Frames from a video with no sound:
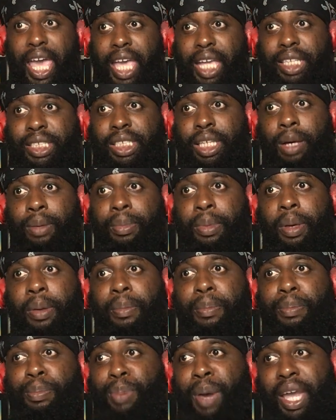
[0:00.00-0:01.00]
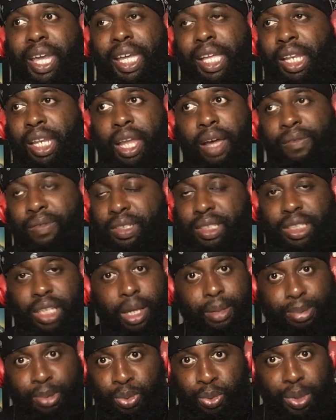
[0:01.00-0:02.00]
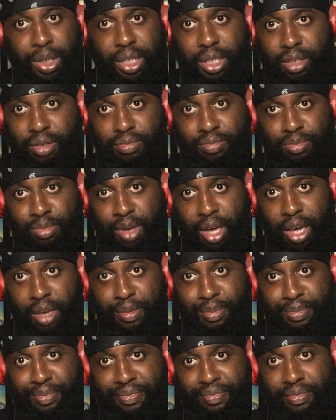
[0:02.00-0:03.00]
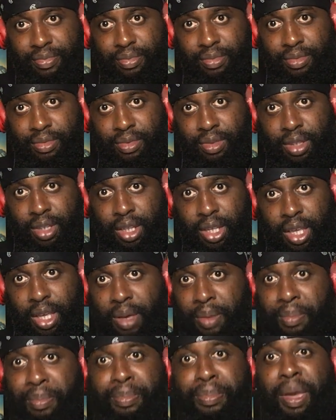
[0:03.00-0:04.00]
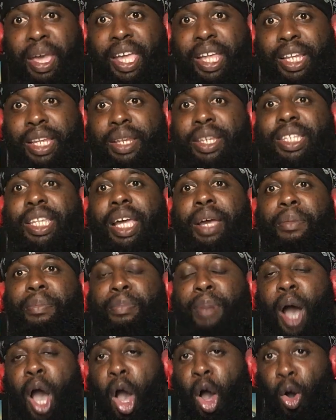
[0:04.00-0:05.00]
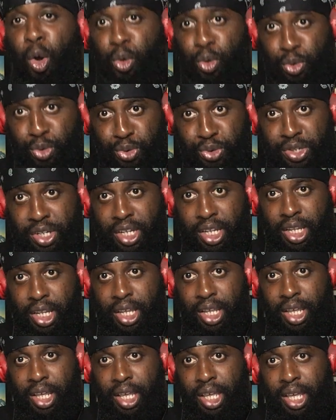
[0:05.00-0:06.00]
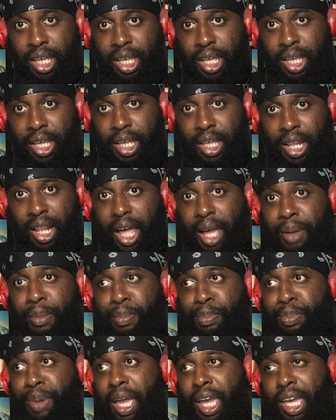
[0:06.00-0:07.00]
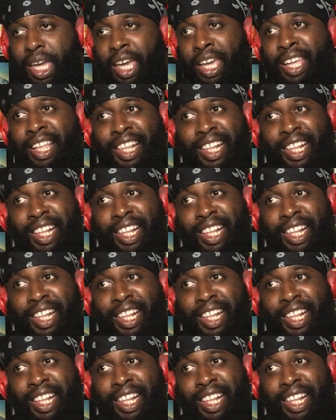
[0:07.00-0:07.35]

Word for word: Except Becky never stopped swinging. Okay, Becky didn't take a pause. Like Becky,